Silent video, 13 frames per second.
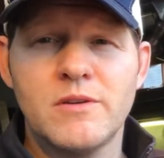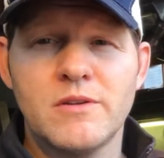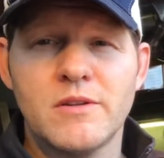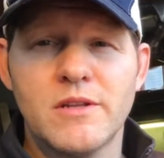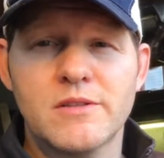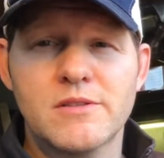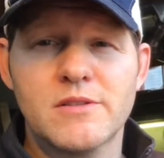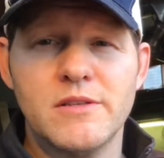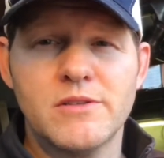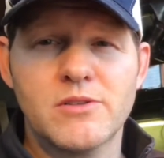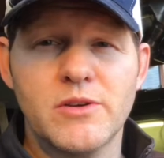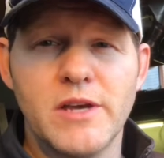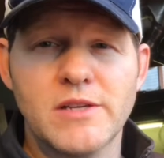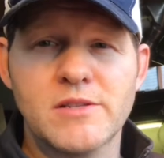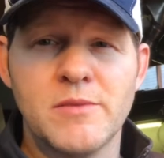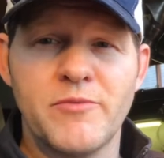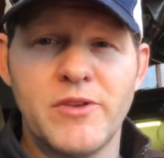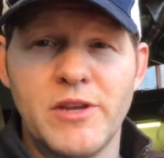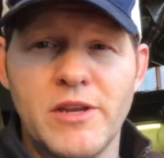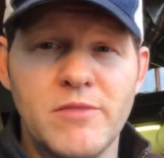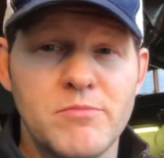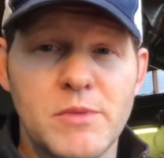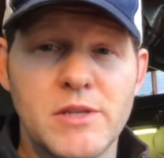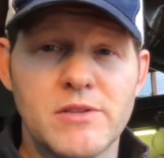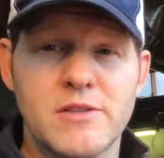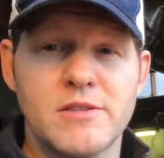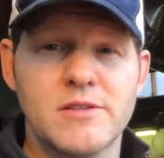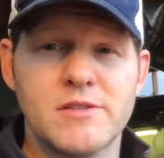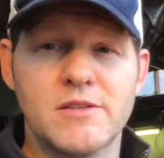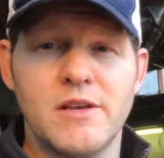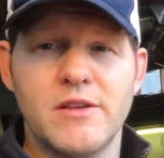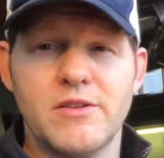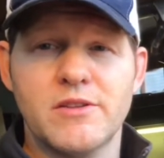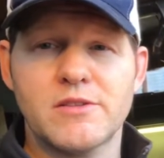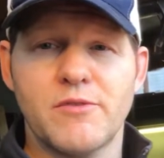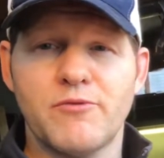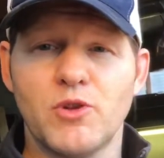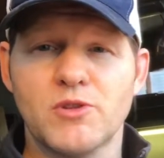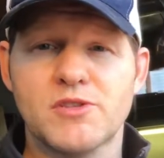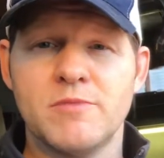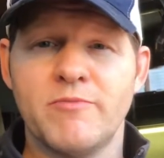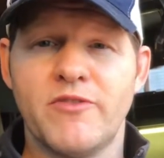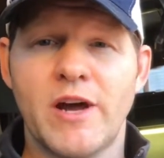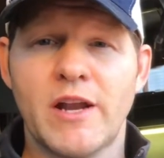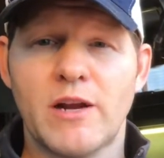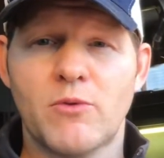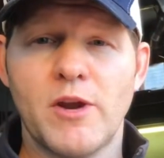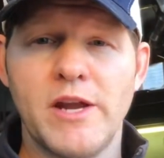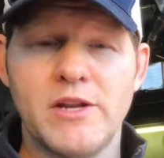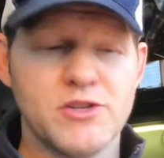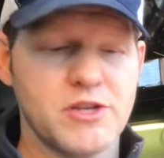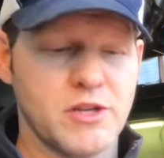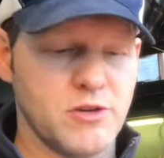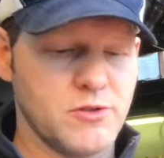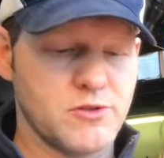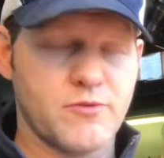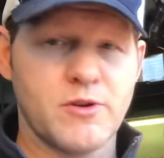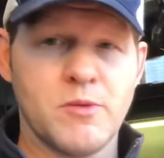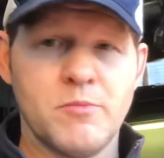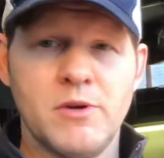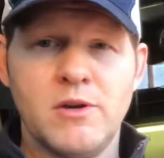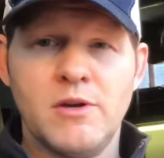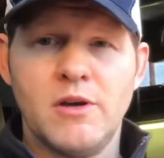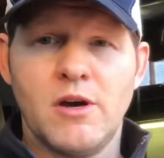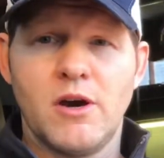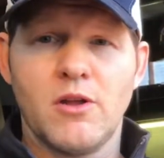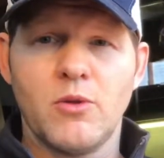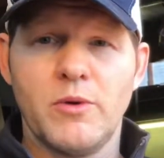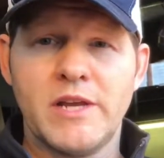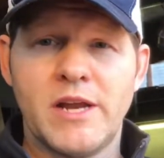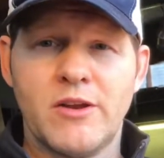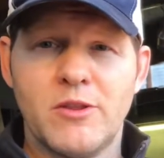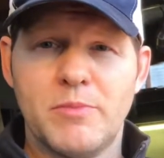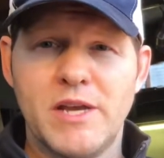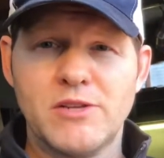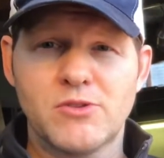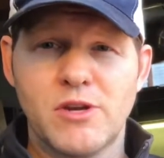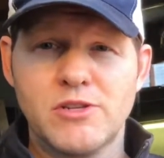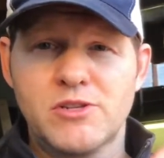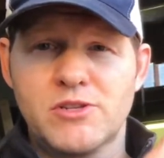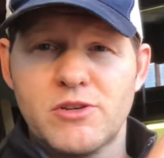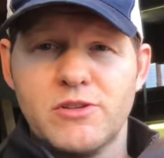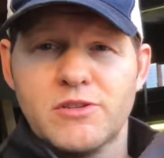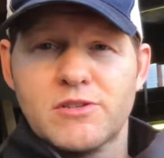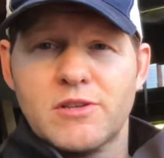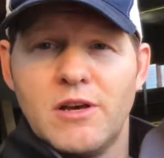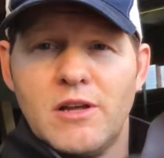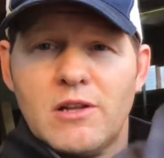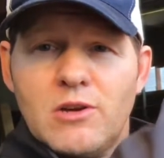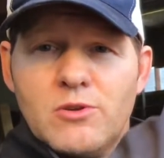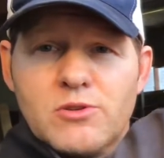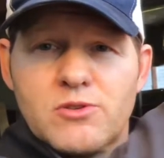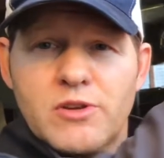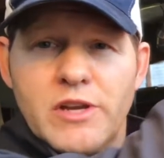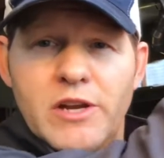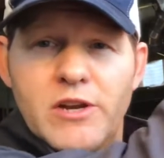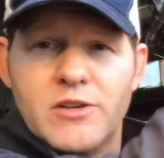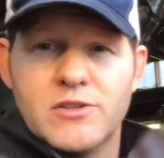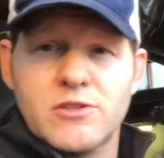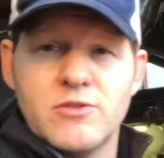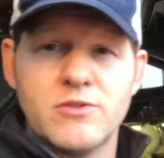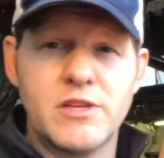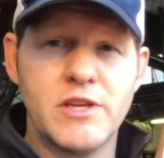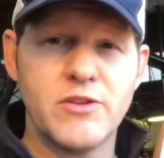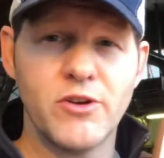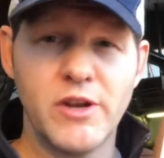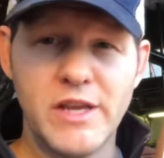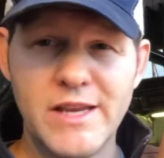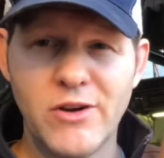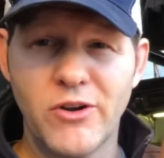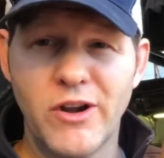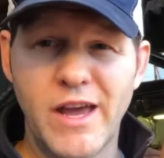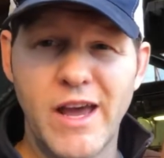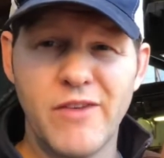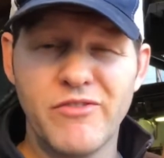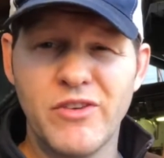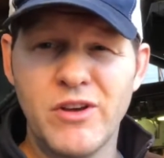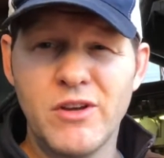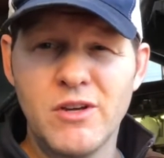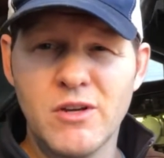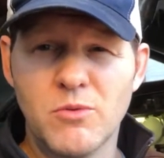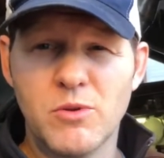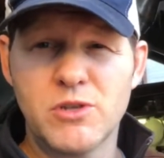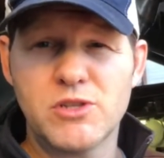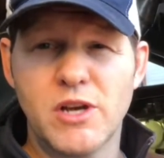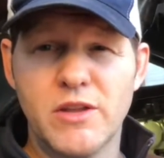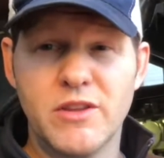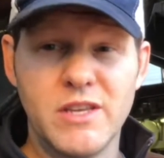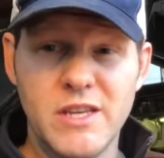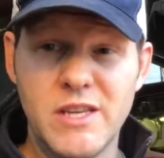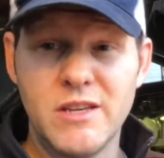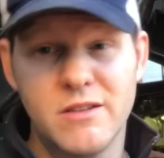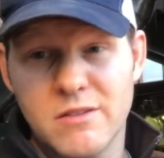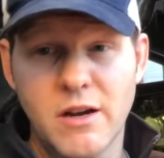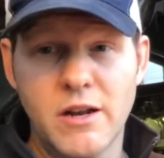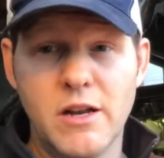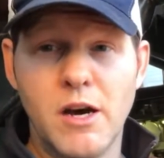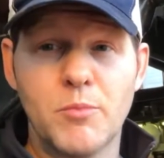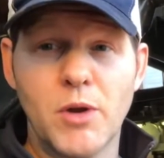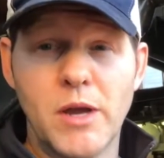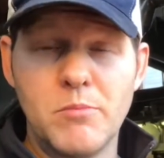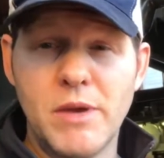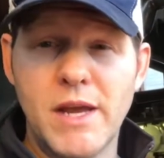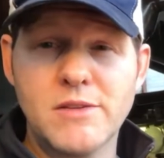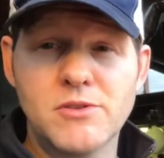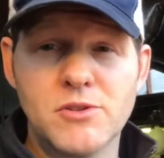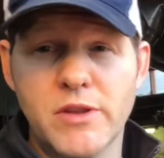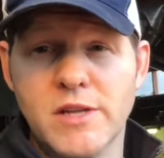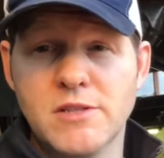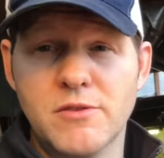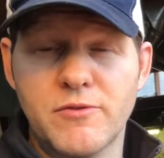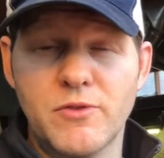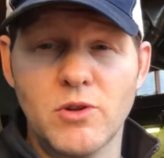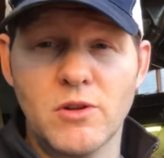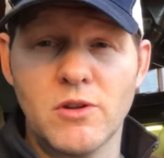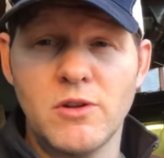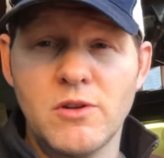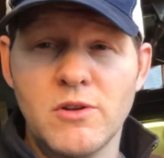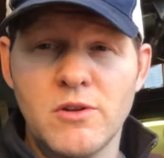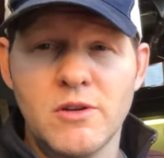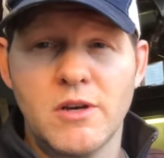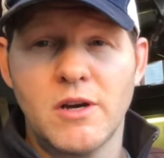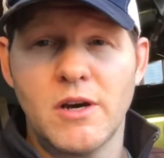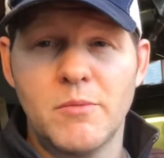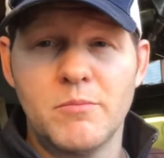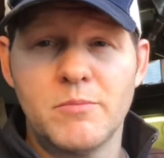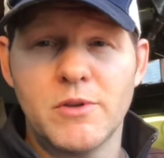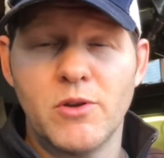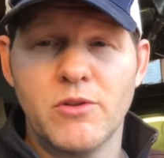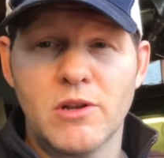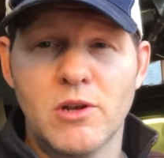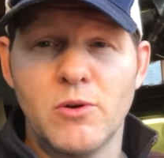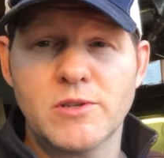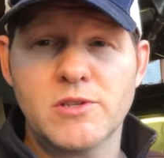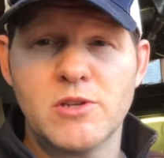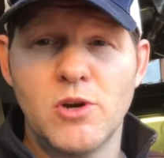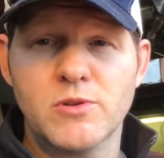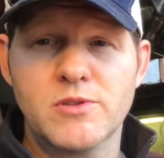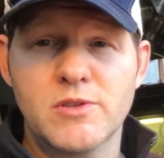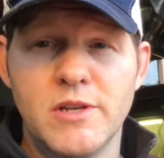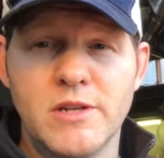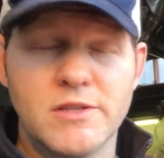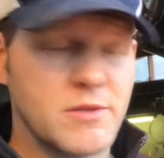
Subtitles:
Let's see. So yeah, symphony means this is a full symphonic range. It goes from all the way down the bass register. This low string here is tuned to either an E or an F, which the E on an upright bass. So that's a full, the lowest notes in a